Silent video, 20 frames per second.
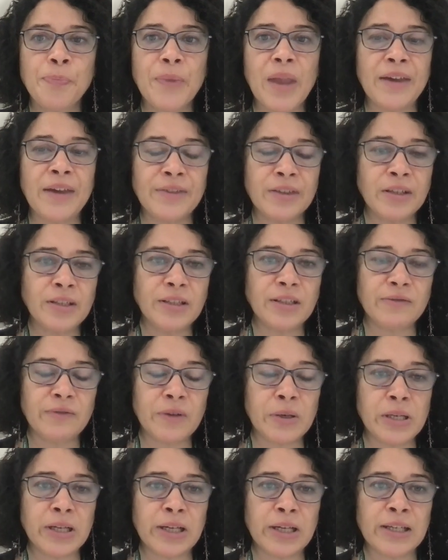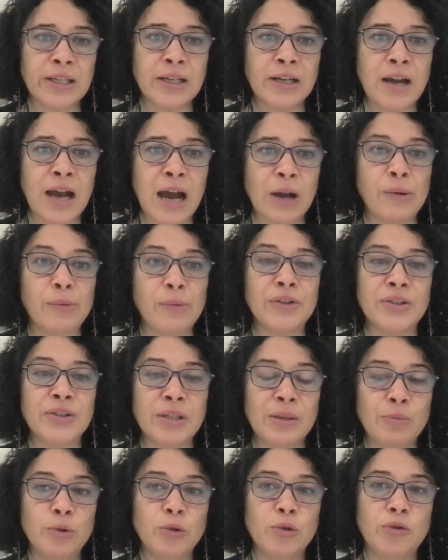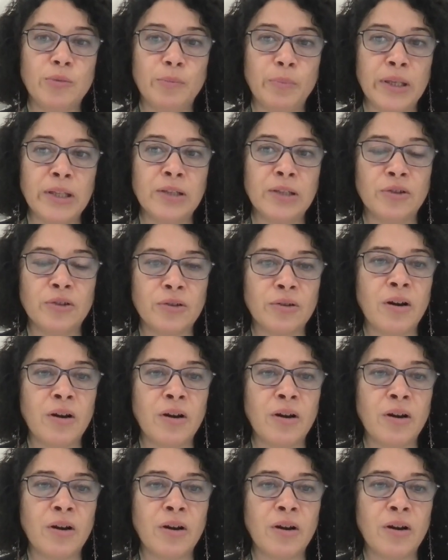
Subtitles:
I think it's very clear how it was able to build on